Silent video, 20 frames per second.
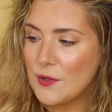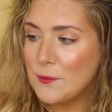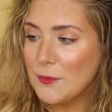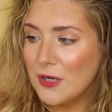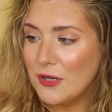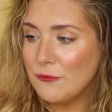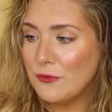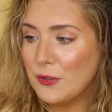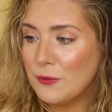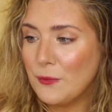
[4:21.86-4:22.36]
So I'm
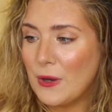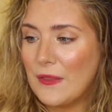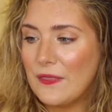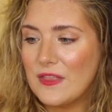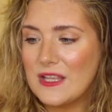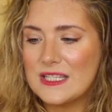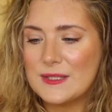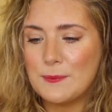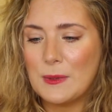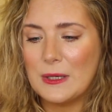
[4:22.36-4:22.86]
gonna
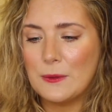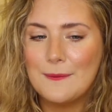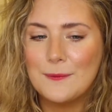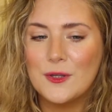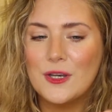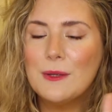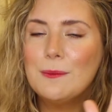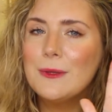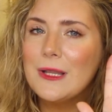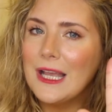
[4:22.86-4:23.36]
regret this, but I'm
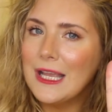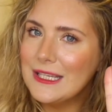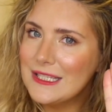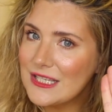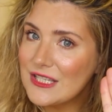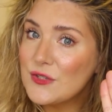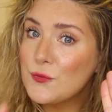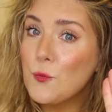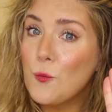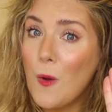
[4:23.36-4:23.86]
gonna apply
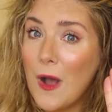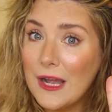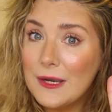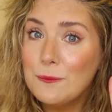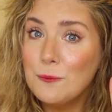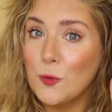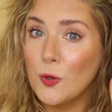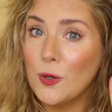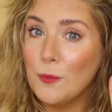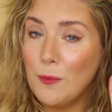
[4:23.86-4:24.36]
just
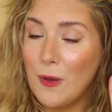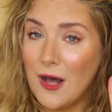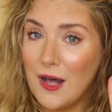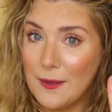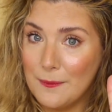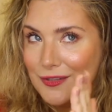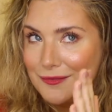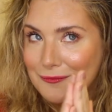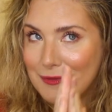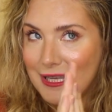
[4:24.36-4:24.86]
one more
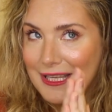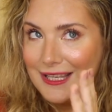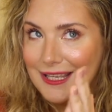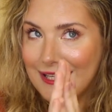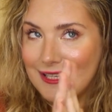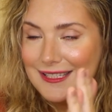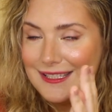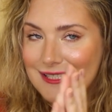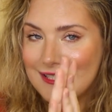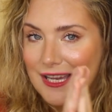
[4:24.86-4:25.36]
pump on my
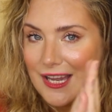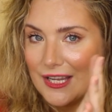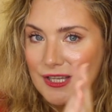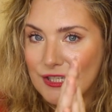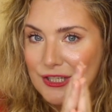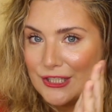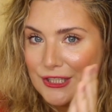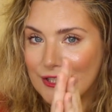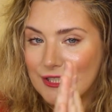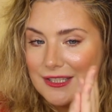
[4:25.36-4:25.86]

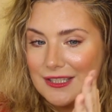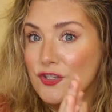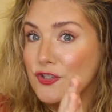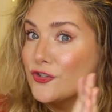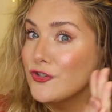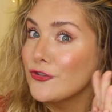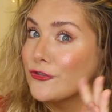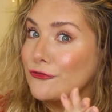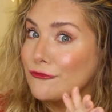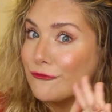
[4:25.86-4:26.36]
entire
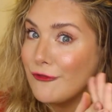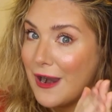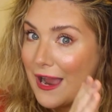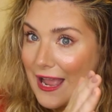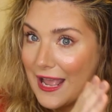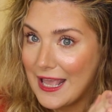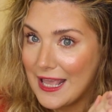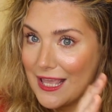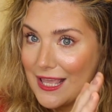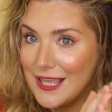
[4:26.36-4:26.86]

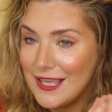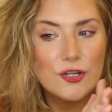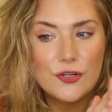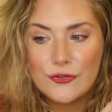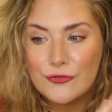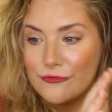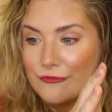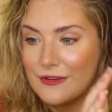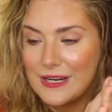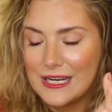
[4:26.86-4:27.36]
dry,
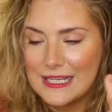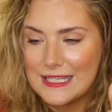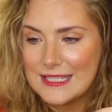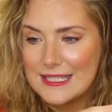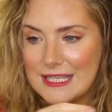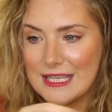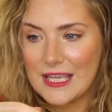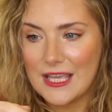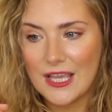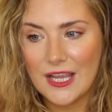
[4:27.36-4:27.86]

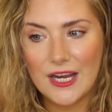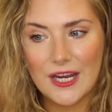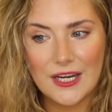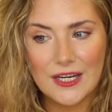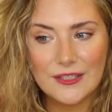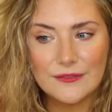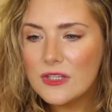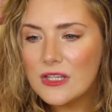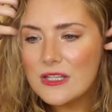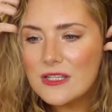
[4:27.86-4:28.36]
crazy
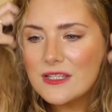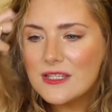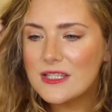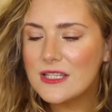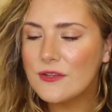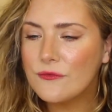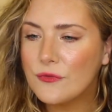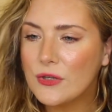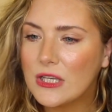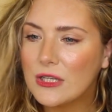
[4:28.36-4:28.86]
hair and
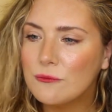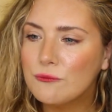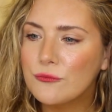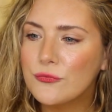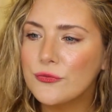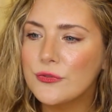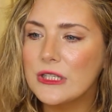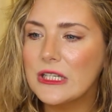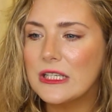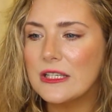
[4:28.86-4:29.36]
see if we can
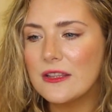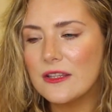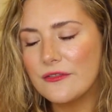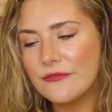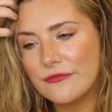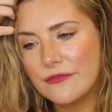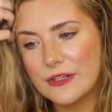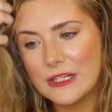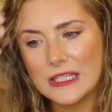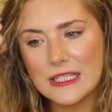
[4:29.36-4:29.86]
bring the
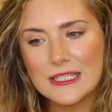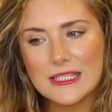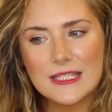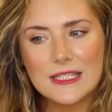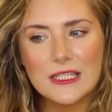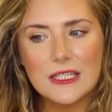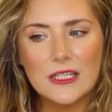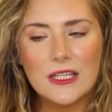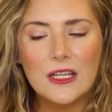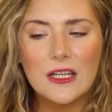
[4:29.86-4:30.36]

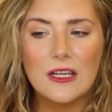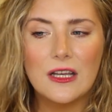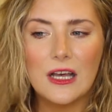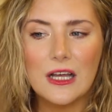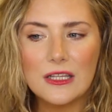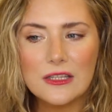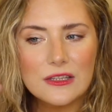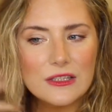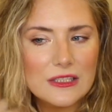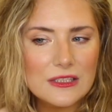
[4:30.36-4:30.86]
frizz
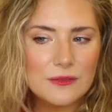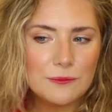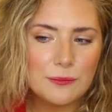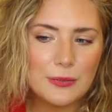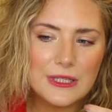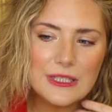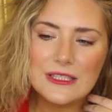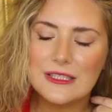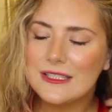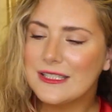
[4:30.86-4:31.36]
a little
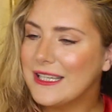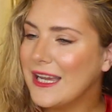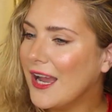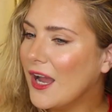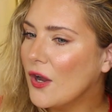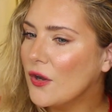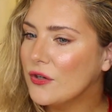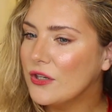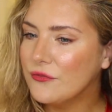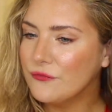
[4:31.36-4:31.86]
bit
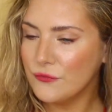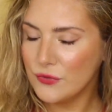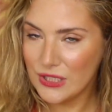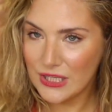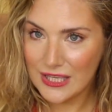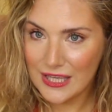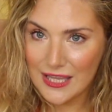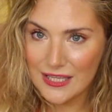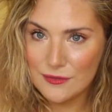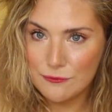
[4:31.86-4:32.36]
down, if we
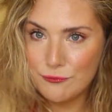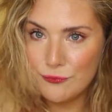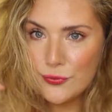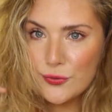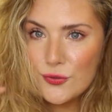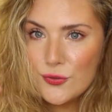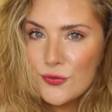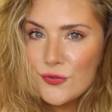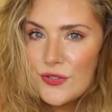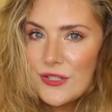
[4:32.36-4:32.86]
can
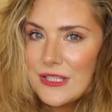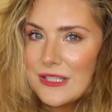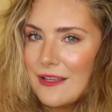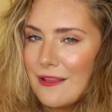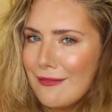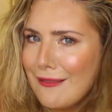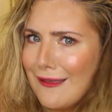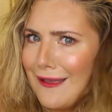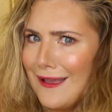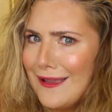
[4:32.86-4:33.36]
boost
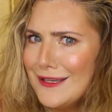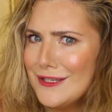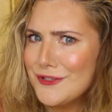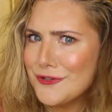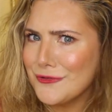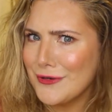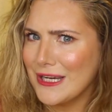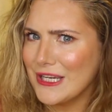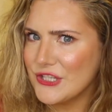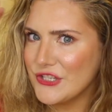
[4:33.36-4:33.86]
the
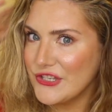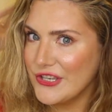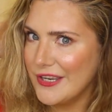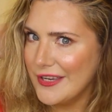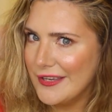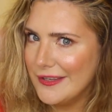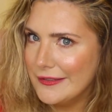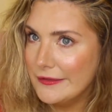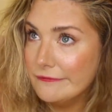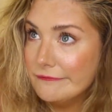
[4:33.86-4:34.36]

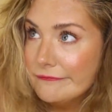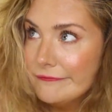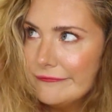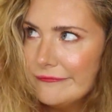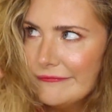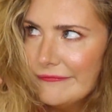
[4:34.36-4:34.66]
hydration.